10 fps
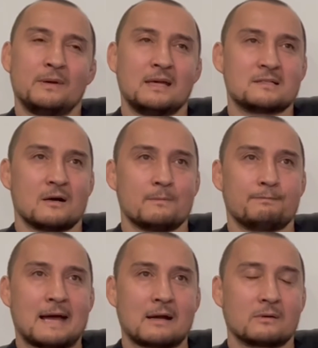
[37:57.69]
pay has gone
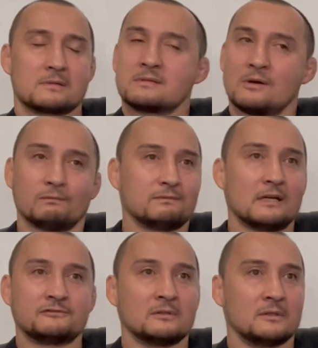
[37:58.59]
backwards. No,
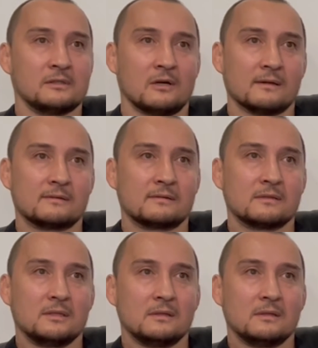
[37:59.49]
definitely not.